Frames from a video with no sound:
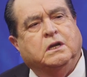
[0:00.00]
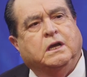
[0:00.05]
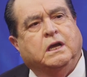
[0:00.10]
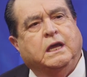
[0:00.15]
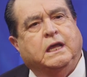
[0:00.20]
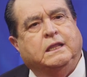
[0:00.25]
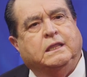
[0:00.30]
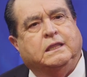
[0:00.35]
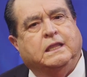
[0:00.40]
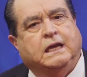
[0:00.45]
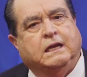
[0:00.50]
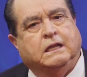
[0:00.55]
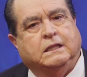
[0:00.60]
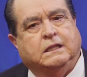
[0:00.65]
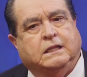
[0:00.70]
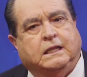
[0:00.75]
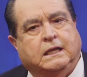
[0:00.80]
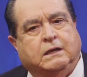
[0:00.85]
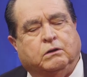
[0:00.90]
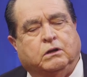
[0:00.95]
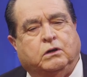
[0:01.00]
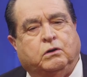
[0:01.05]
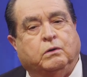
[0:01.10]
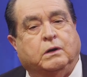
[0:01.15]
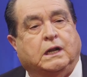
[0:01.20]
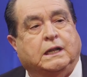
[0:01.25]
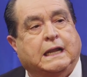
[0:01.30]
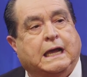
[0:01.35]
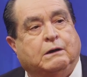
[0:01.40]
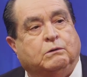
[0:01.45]
that could
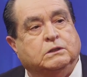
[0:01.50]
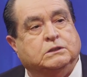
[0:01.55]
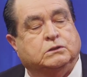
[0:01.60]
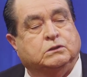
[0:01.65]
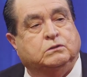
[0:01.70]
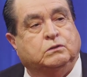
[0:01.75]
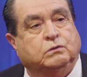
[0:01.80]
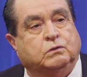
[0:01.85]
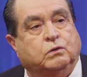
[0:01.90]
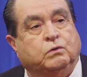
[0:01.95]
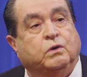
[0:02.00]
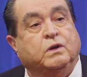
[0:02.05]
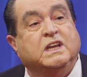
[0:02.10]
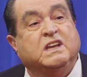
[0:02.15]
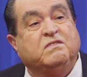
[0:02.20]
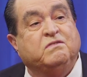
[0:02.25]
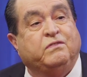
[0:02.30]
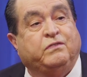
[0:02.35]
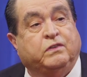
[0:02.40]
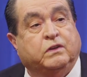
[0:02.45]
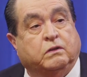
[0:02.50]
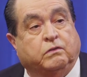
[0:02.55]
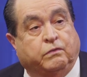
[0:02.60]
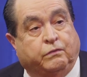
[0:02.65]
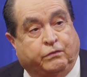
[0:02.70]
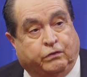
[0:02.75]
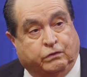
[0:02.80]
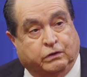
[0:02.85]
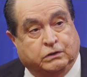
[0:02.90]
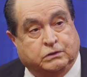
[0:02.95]
allow us to do infill
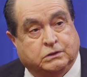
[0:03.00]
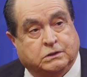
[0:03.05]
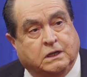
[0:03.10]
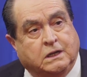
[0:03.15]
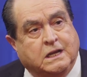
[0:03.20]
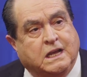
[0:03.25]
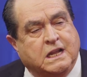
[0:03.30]
first.